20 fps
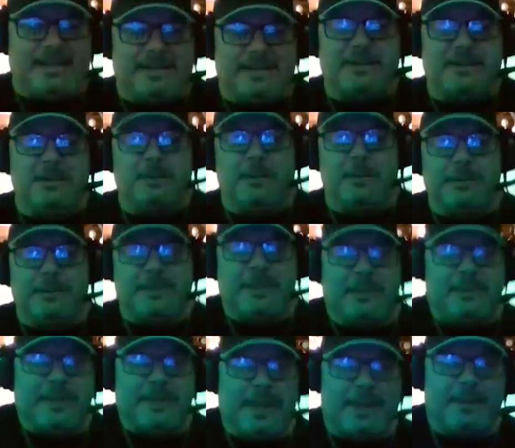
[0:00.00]
just knew it was
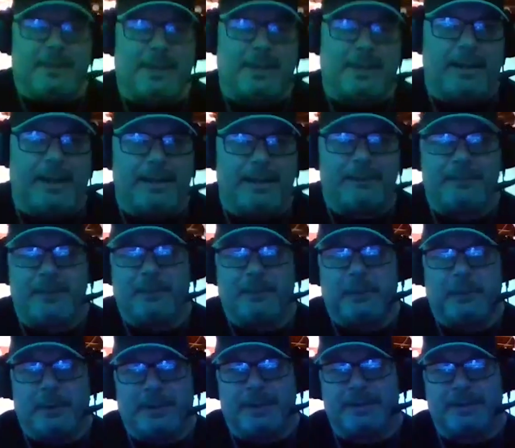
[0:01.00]
entertainment. And if you
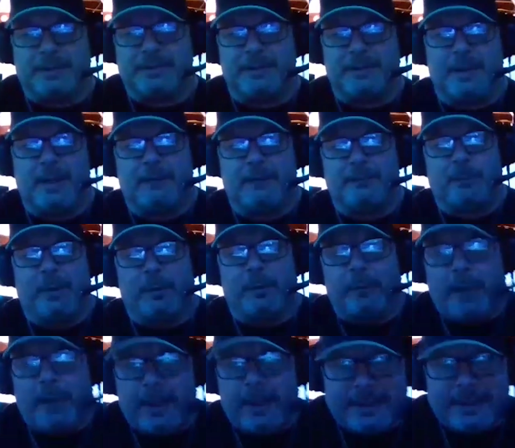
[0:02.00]
look at the software
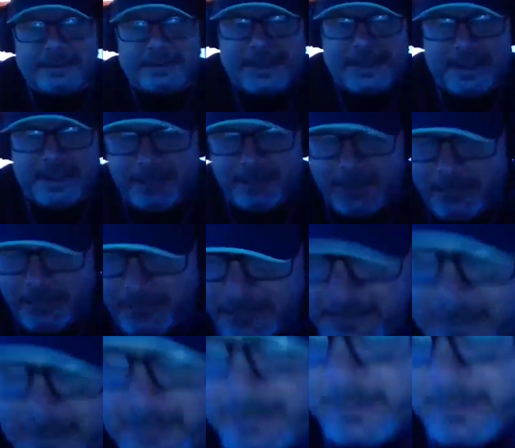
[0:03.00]
writings on them, it will
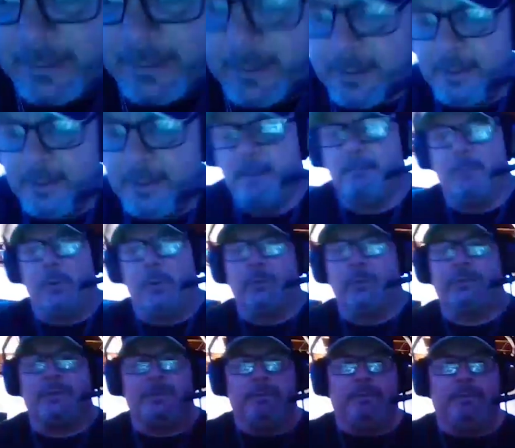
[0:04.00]
tell you
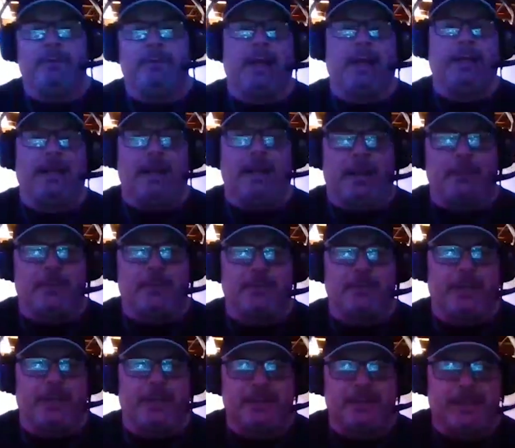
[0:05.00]

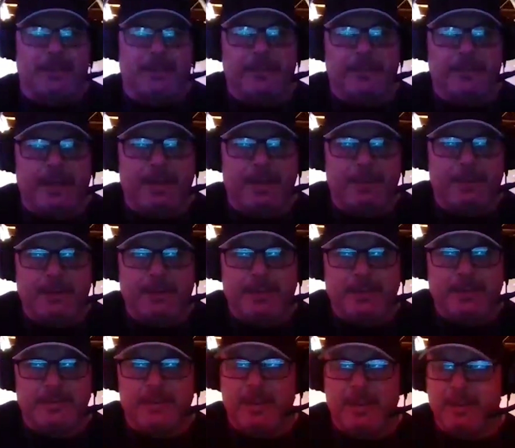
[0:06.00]
99% is entertainment.
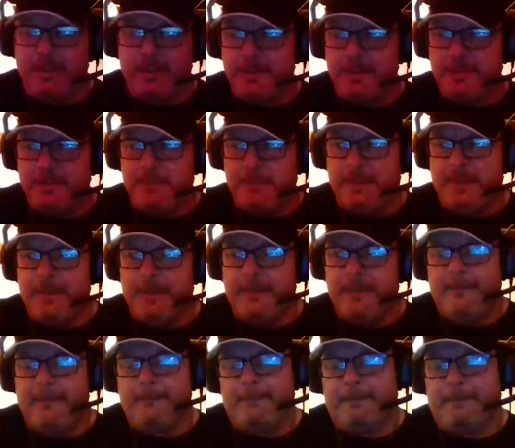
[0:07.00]
That's all it is. But
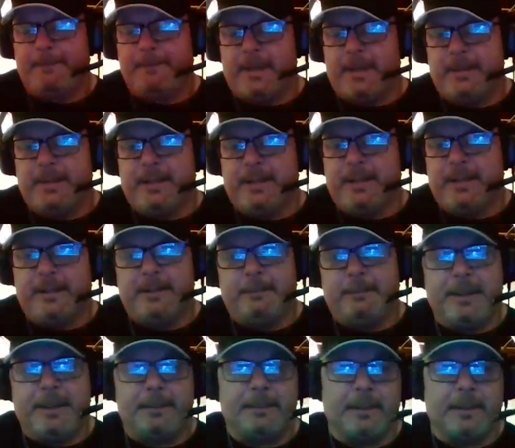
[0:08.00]
then you get into
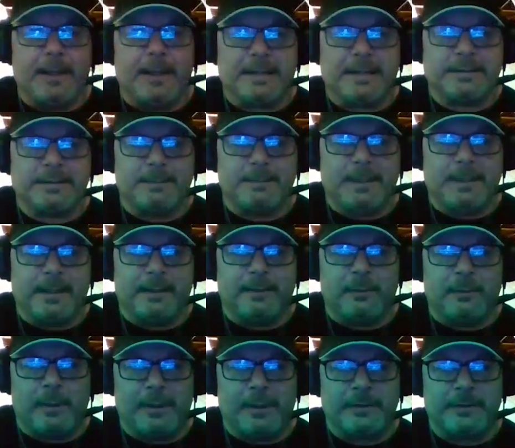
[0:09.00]
people asking me
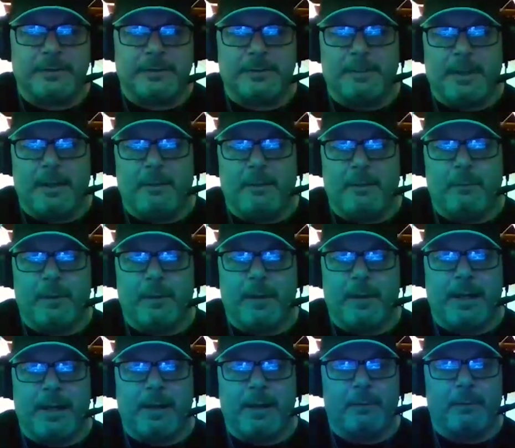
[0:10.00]
questions about where
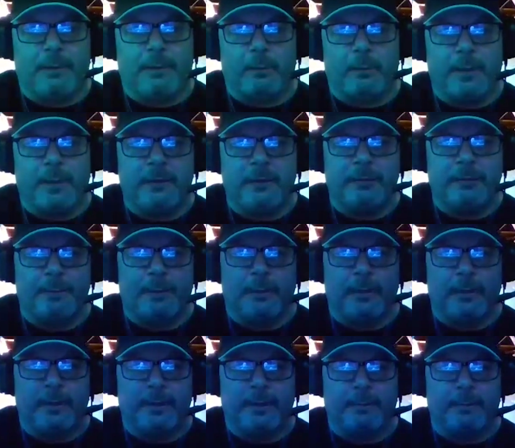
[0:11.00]
I am with the Ouija
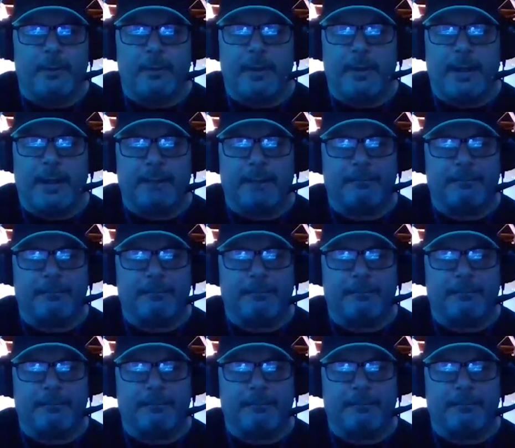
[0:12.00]
board, and boy,